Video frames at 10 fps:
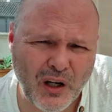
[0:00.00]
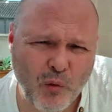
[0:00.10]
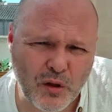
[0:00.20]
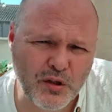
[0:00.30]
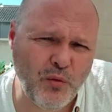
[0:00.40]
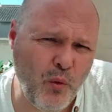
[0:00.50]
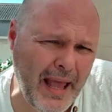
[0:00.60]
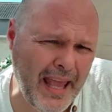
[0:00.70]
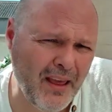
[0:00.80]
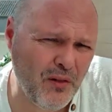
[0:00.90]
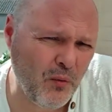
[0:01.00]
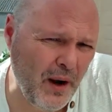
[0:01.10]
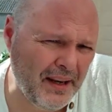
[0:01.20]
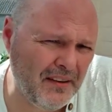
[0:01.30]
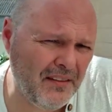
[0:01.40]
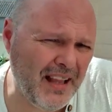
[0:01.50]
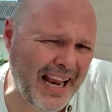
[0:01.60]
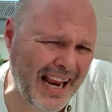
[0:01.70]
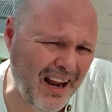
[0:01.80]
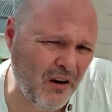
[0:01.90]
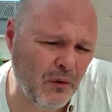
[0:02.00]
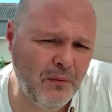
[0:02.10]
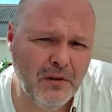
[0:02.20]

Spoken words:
What's the where, the when, the how?